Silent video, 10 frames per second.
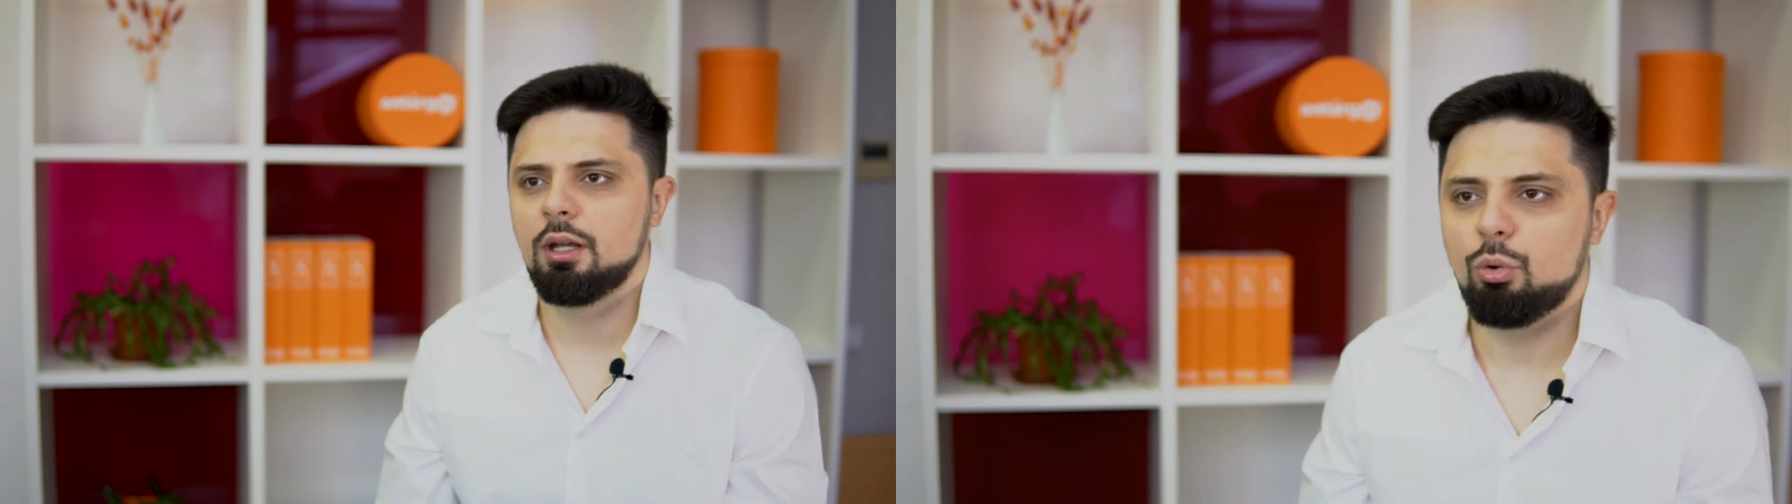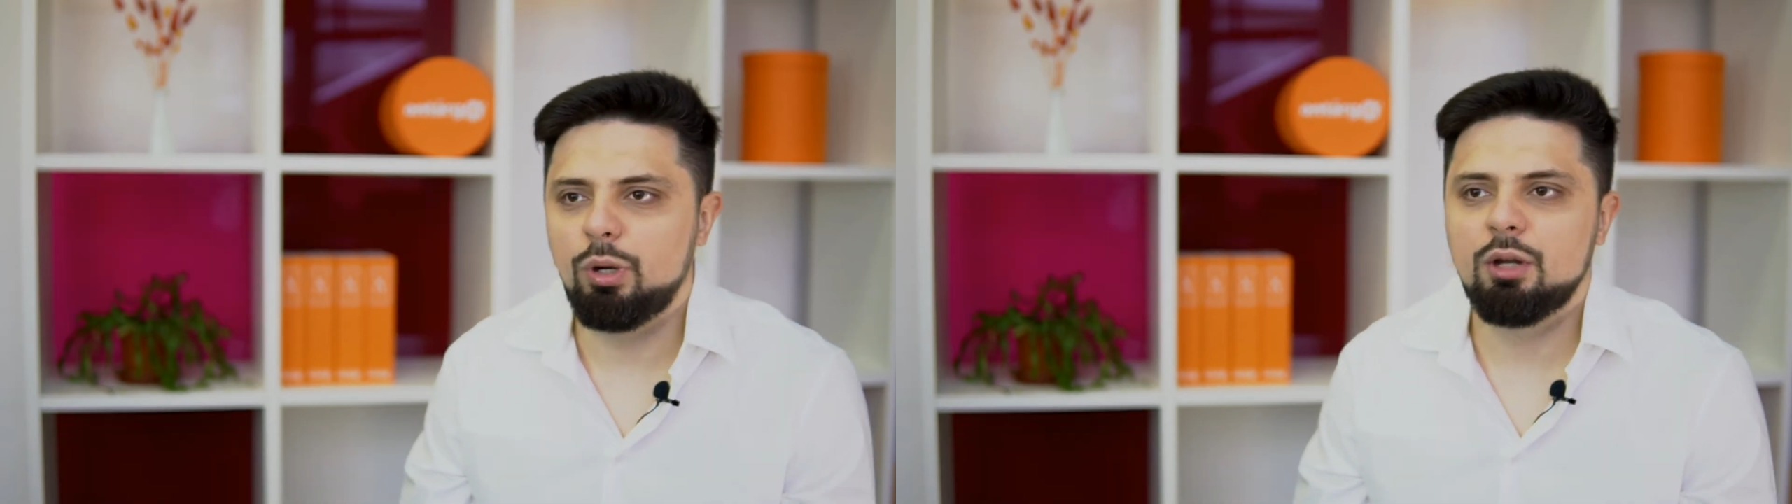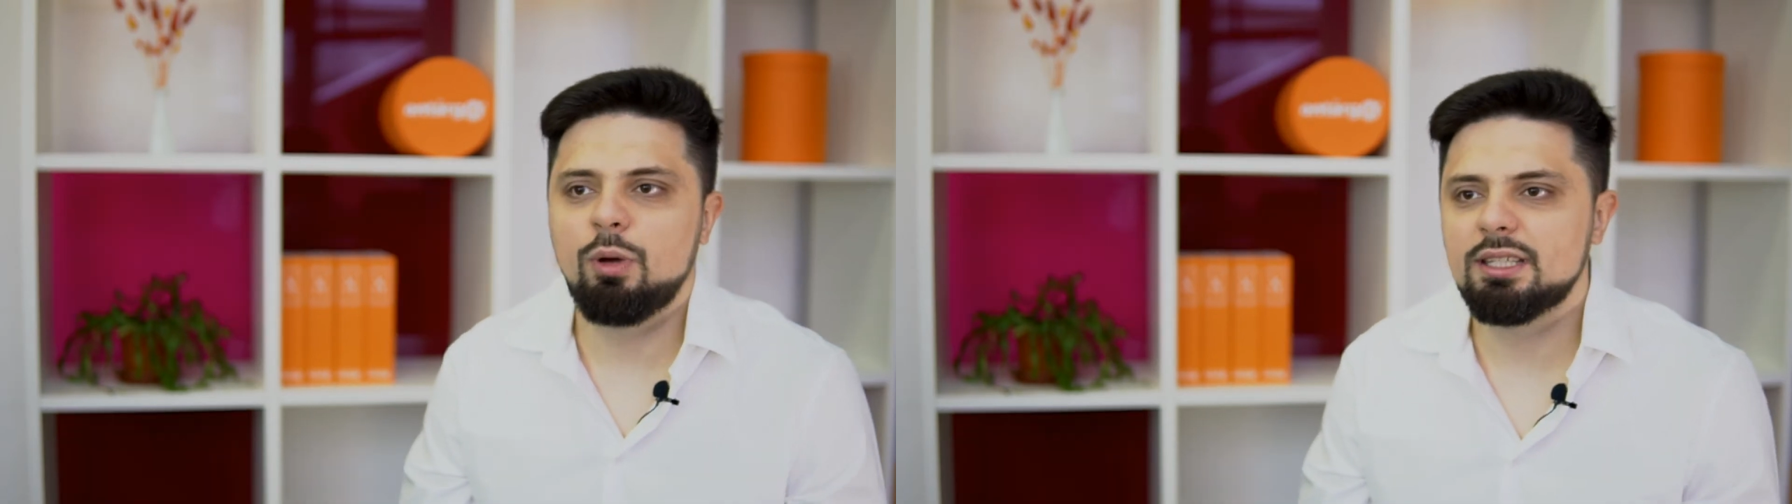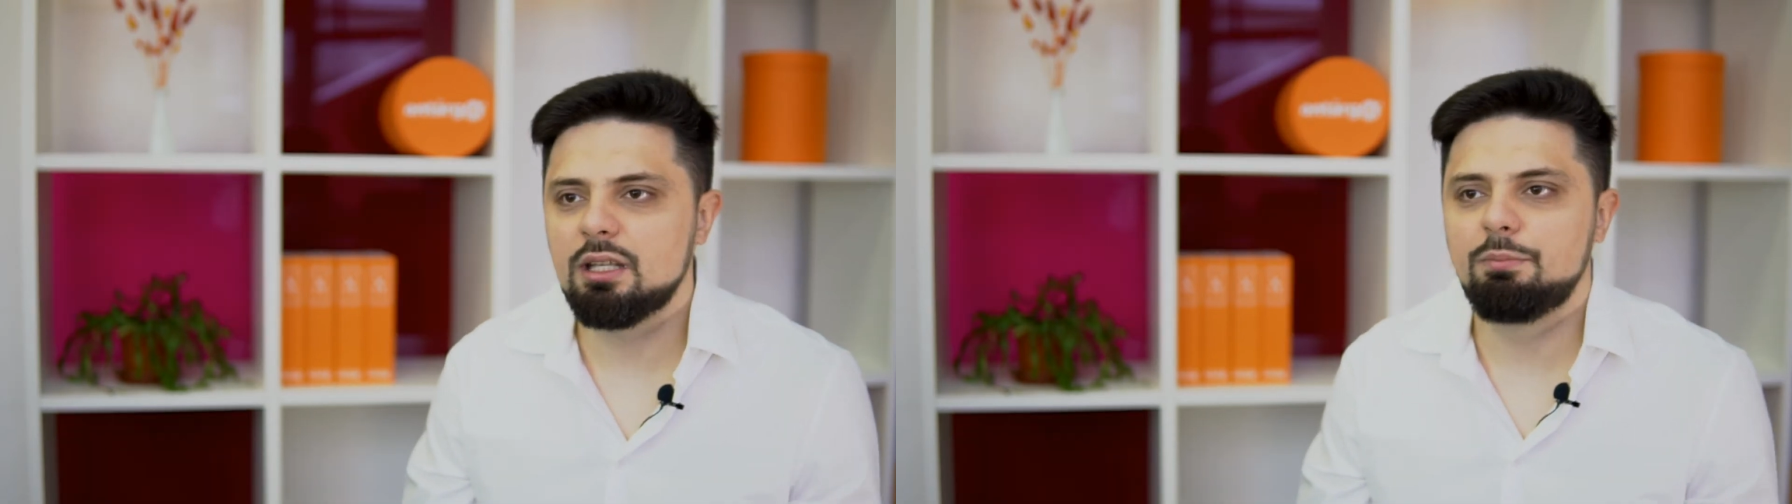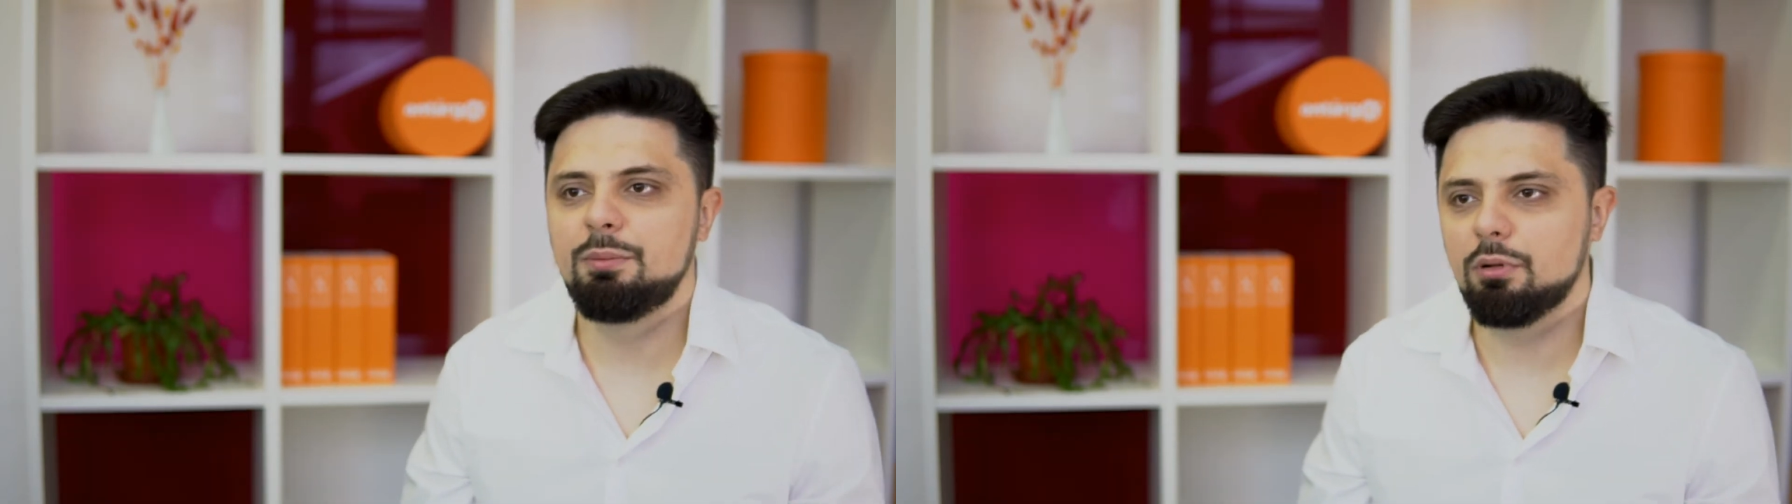We invest
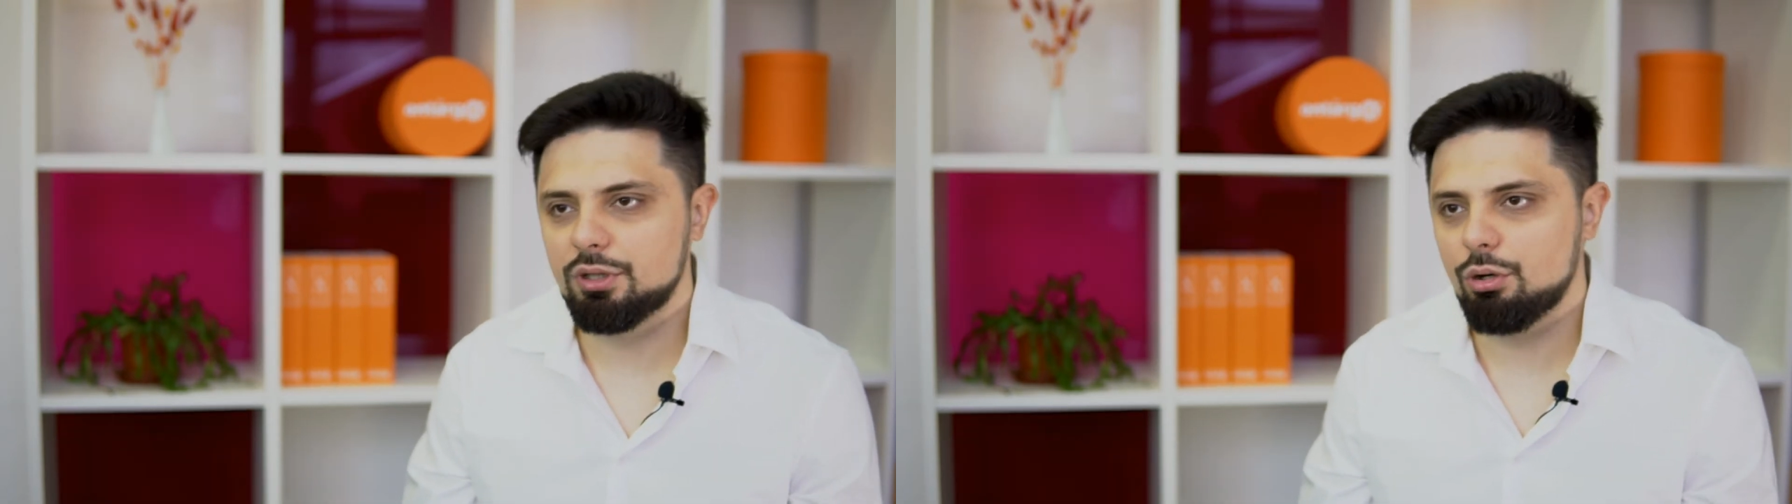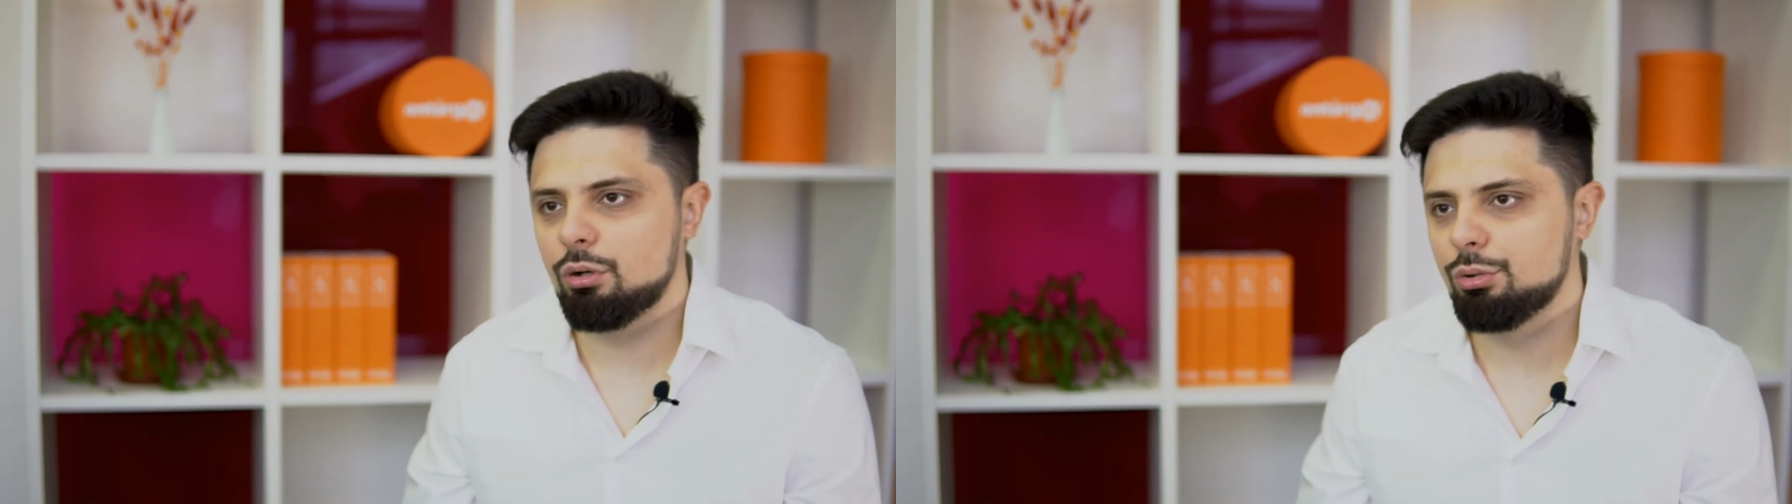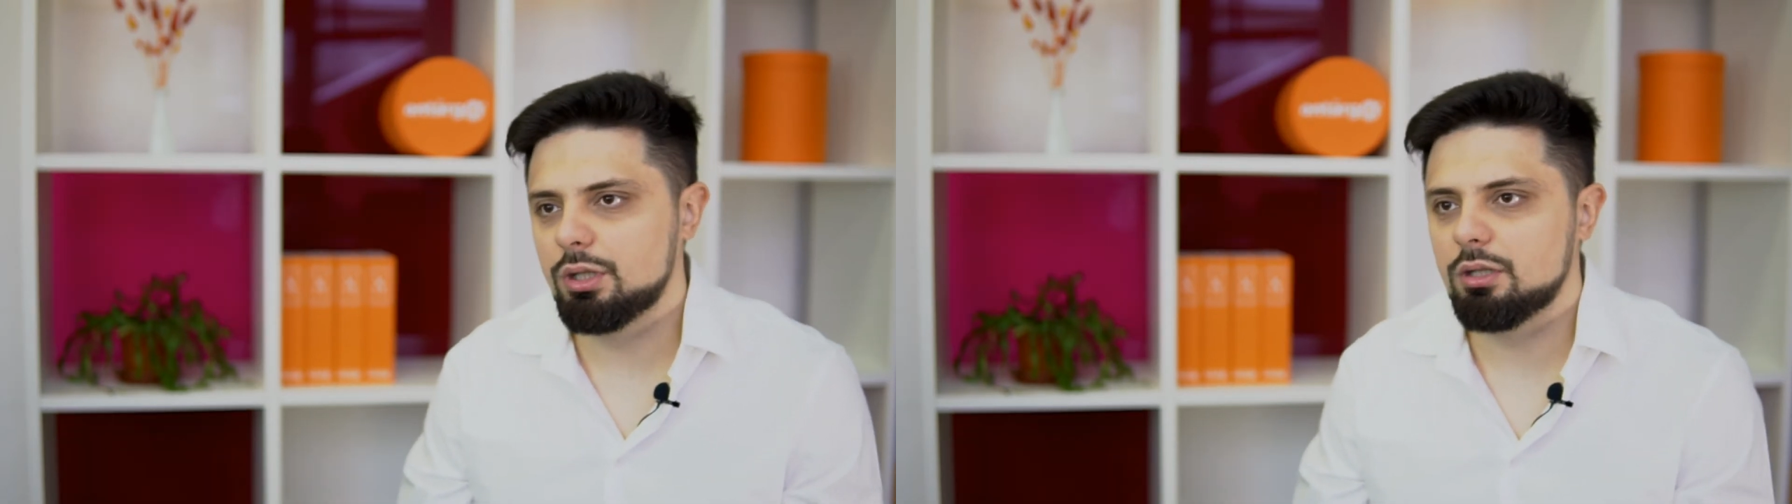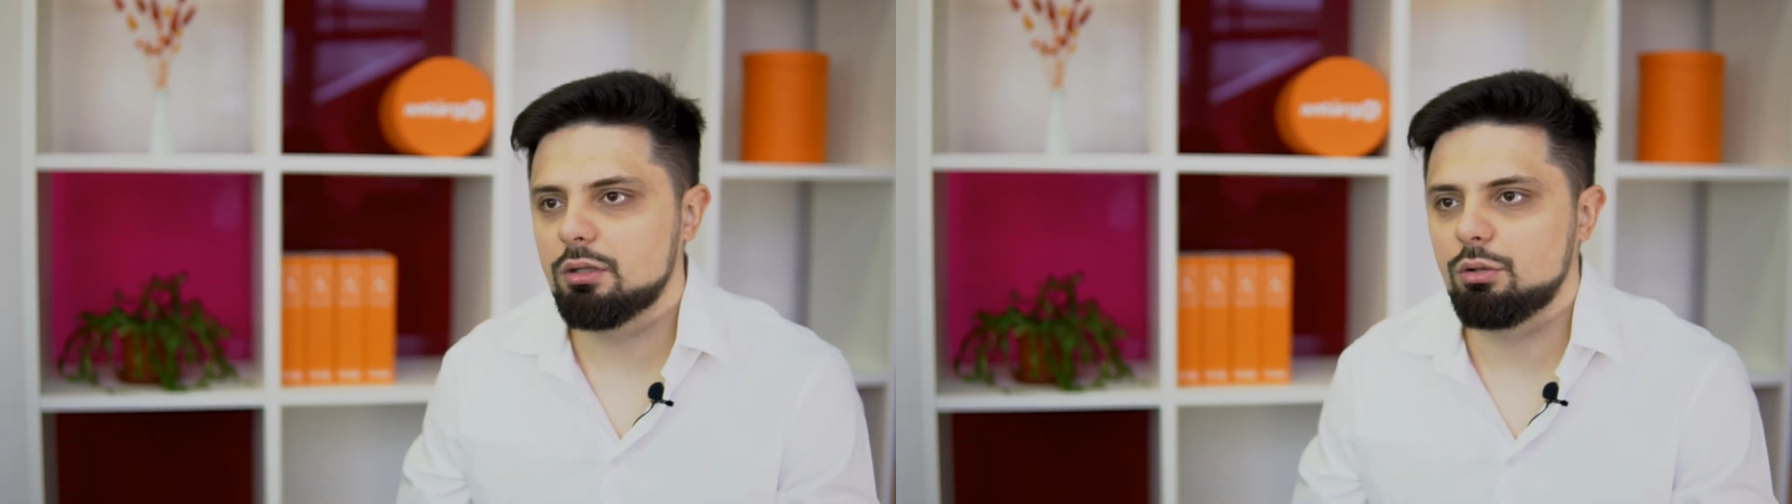in people's growth,